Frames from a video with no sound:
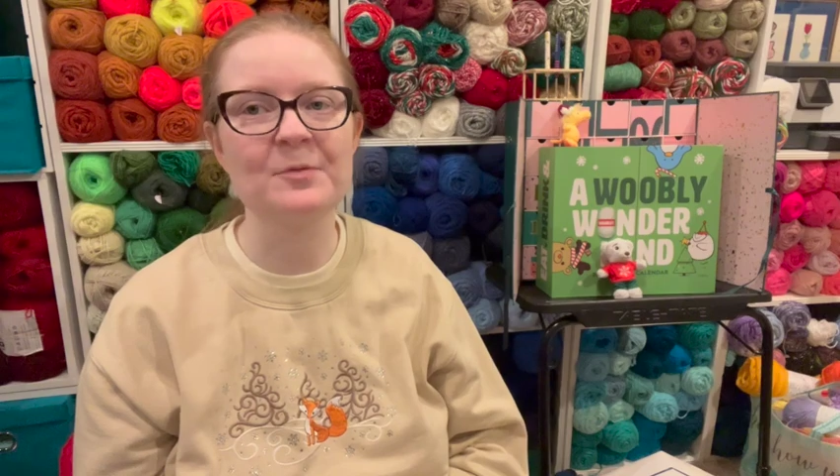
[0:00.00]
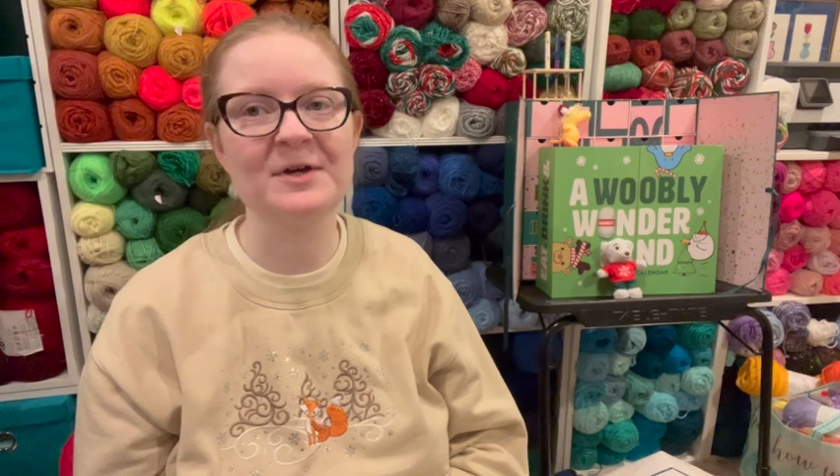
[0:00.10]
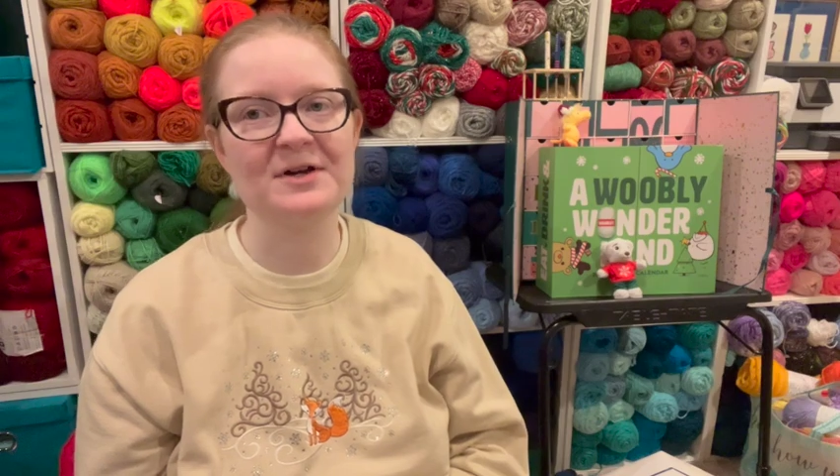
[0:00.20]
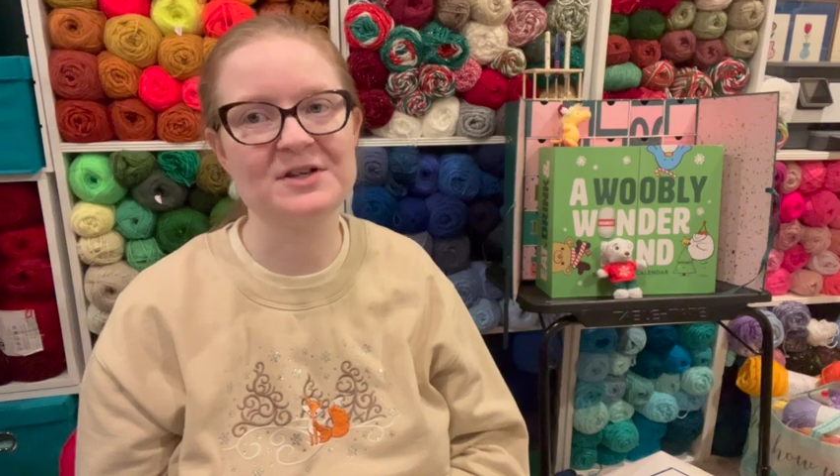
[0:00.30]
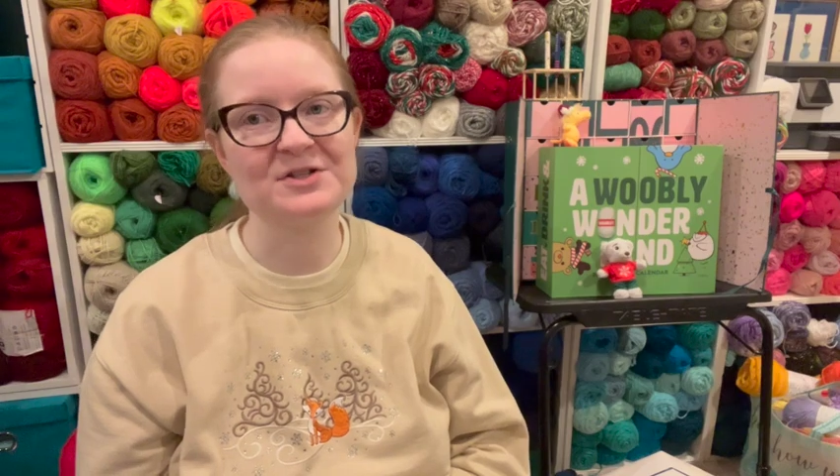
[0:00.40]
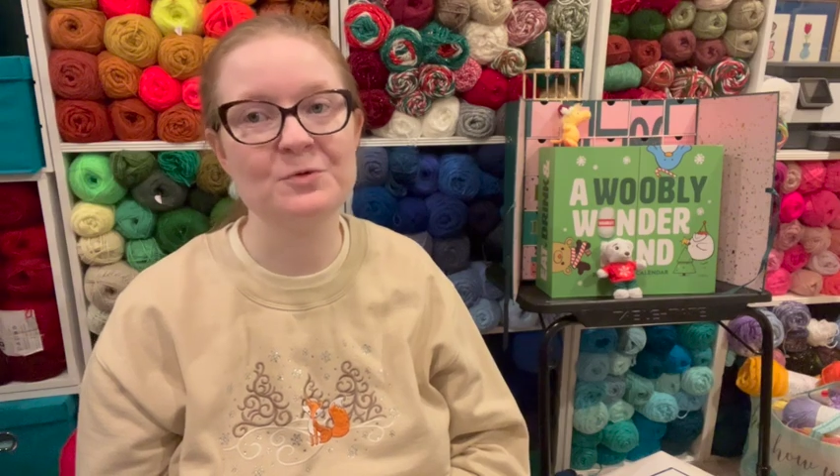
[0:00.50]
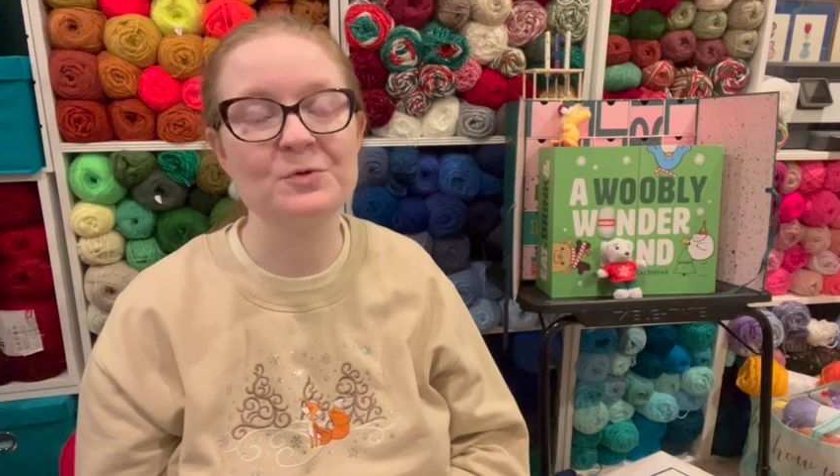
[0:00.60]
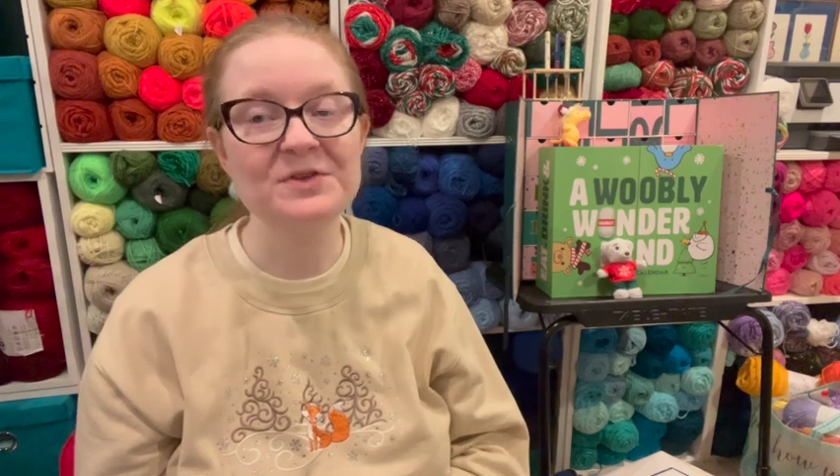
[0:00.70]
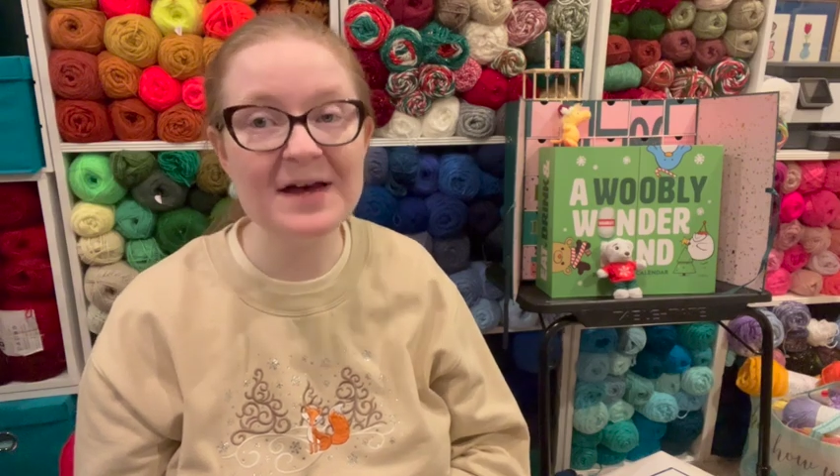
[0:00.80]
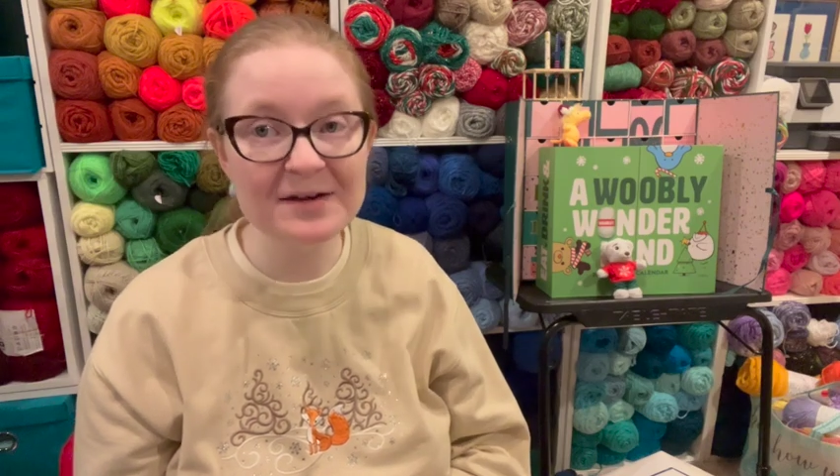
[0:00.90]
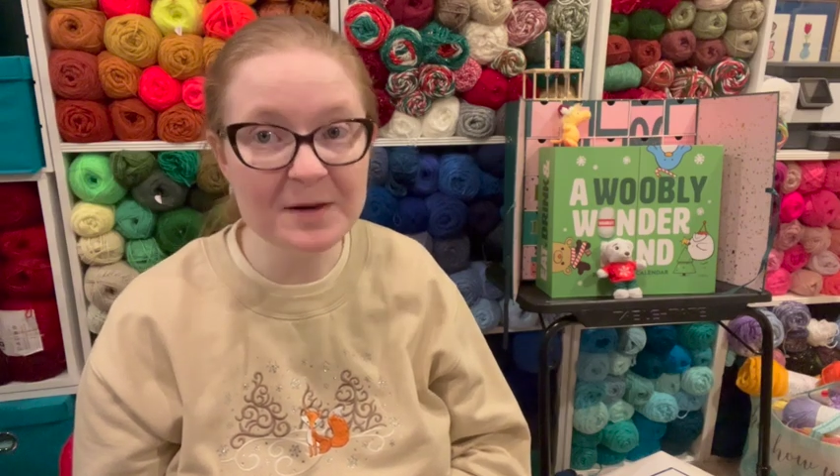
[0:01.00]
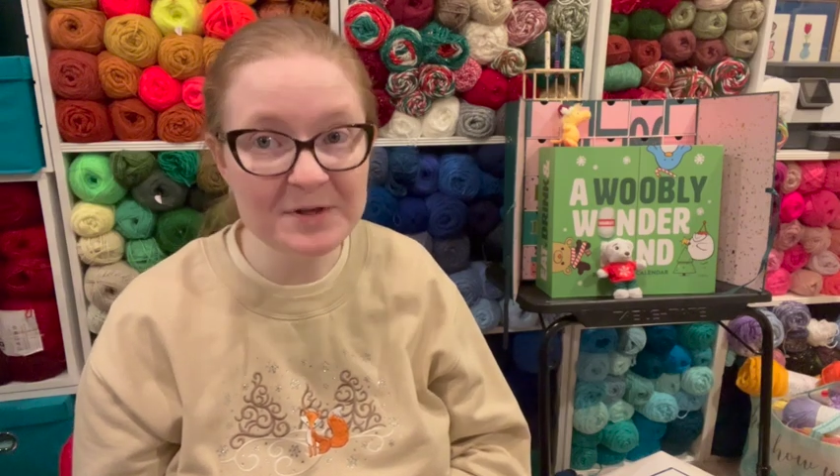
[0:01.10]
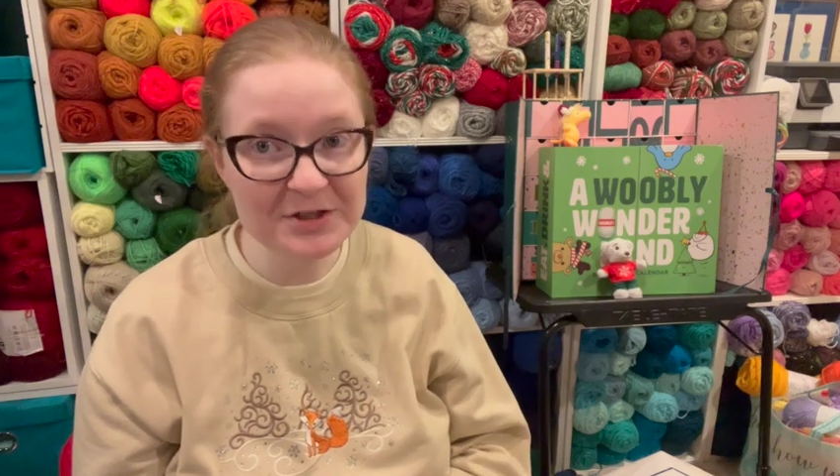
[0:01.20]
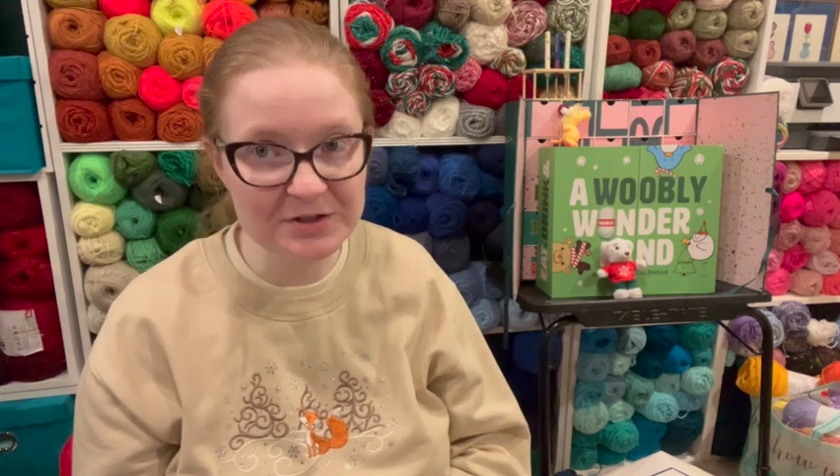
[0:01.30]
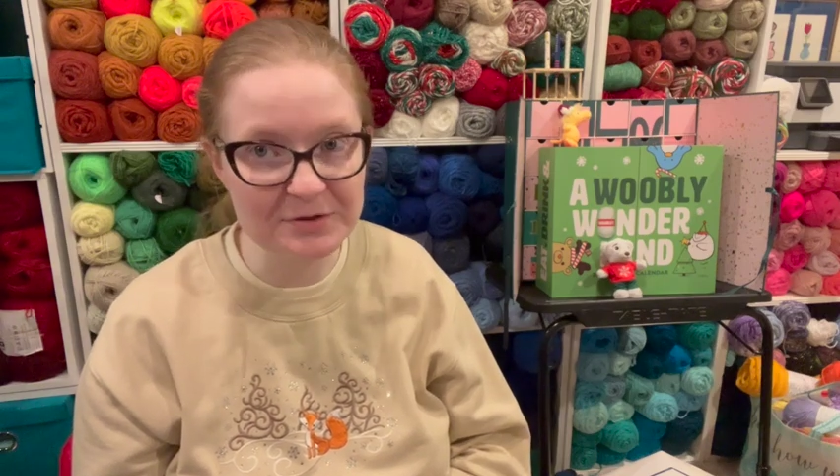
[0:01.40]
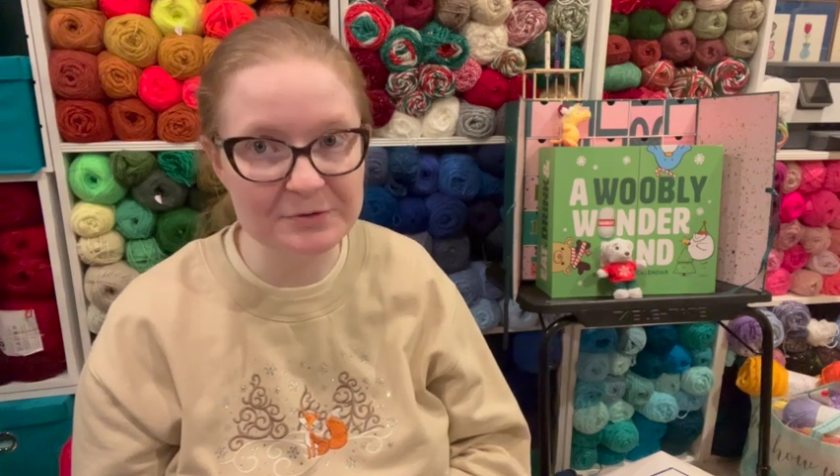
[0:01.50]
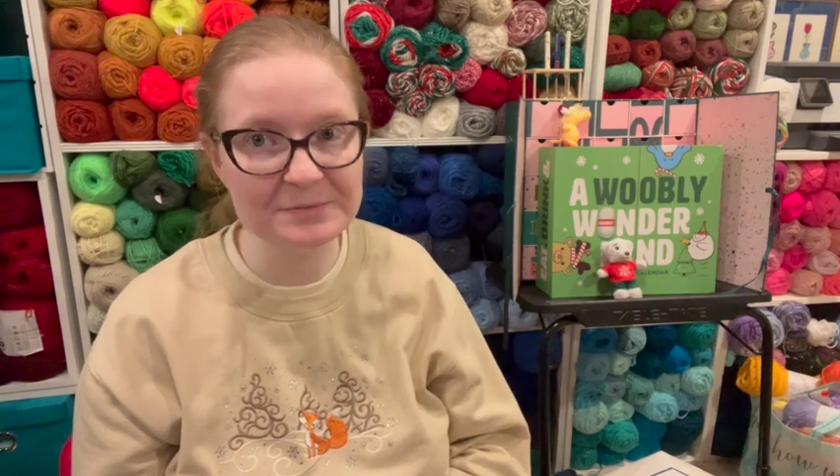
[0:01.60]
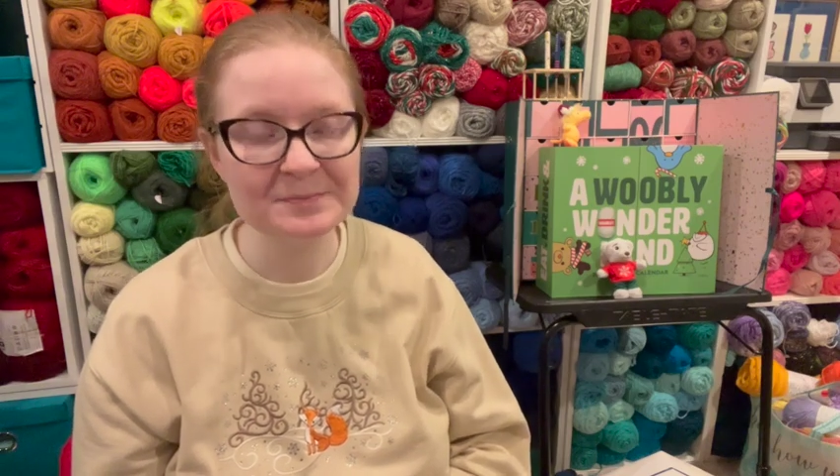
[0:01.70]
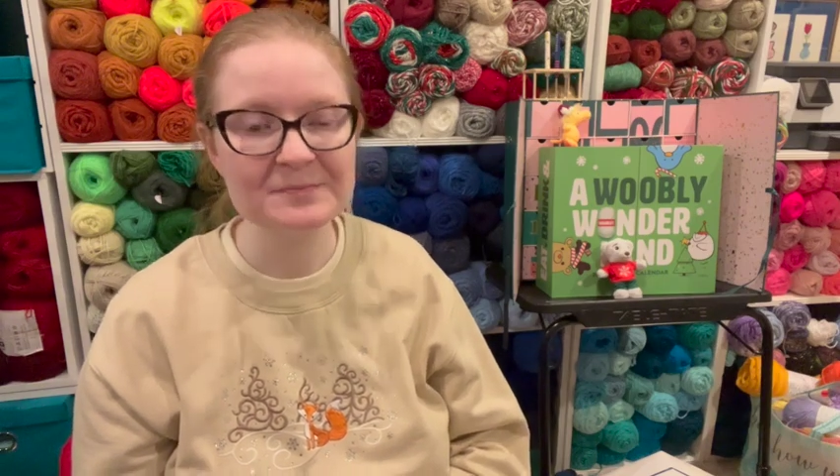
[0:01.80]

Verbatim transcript: oh my gosh, would that not be cute